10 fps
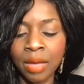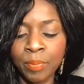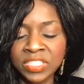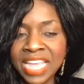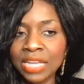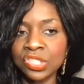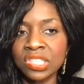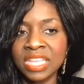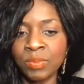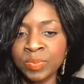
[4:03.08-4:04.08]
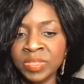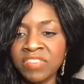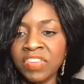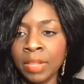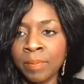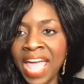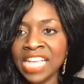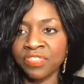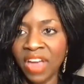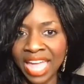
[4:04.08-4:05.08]
protections that were specifically
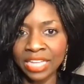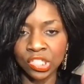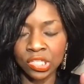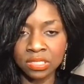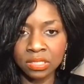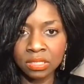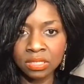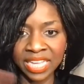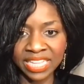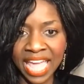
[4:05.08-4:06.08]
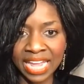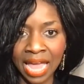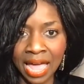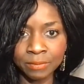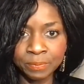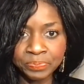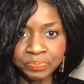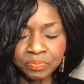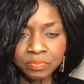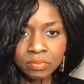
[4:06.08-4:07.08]
passed for Asians, look at the headline
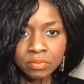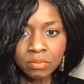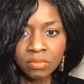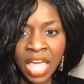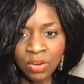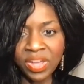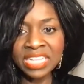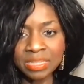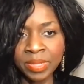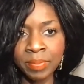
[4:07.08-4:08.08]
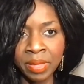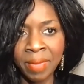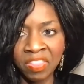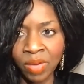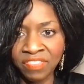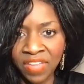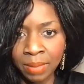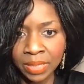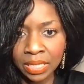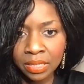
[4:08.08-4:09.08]
and read some of the bill, by the way,
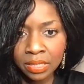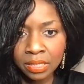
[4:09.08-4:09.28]
family.